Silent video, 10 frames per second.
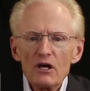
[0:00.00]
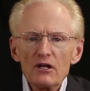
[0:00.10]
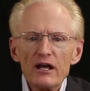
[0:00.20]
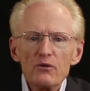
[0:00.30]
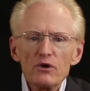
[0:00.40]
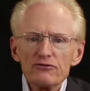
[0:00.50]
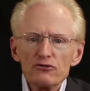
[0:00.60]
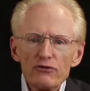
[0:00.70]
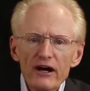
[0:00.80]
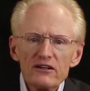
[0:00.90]
They would have
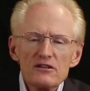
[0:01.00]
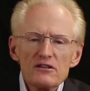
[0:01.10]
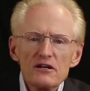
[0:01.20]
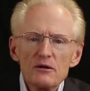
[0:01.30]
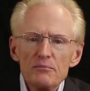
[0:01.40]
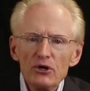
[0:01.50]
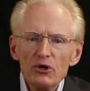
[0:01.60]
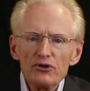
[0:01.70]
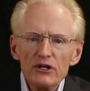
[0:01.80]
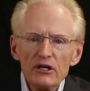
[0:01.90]
erected their
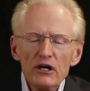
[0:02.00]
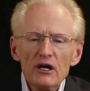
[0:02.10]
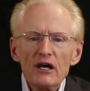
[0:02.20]
building,